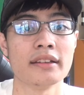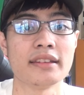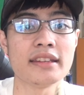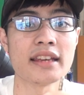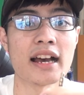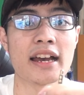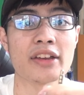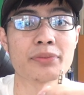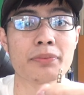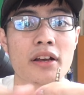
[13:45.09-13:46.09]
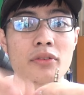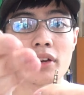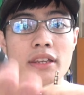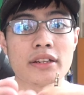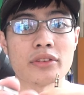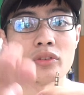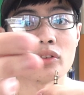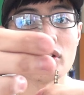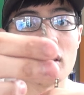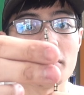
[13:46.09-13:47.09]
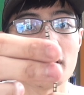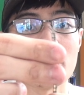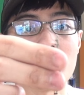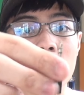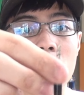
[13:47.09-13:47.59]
TRS plug right here to the normal